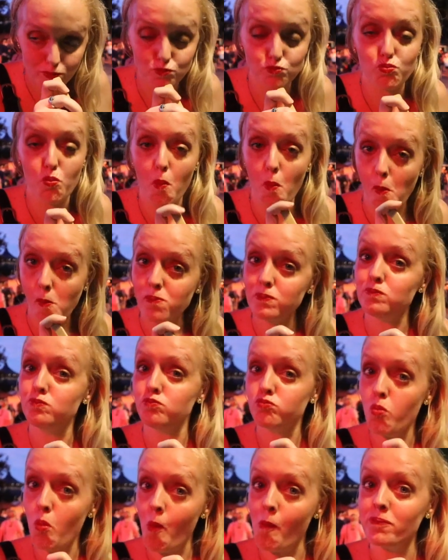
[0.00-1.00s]
I'm glad we went.
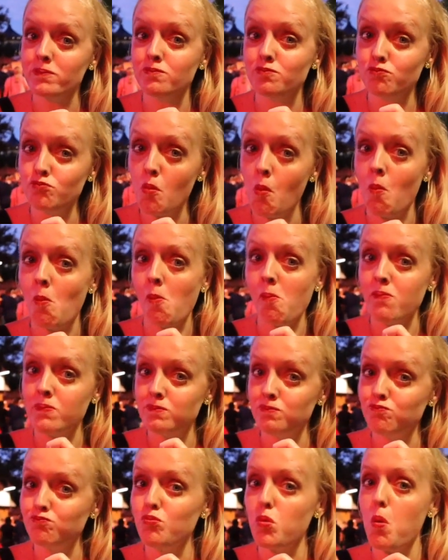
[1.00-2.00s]
Th we went. We chose
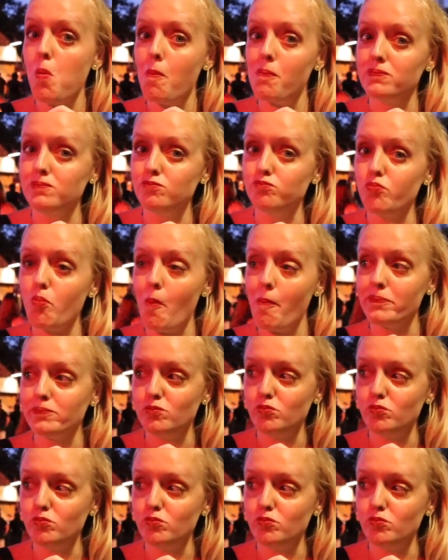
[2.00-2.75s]
this over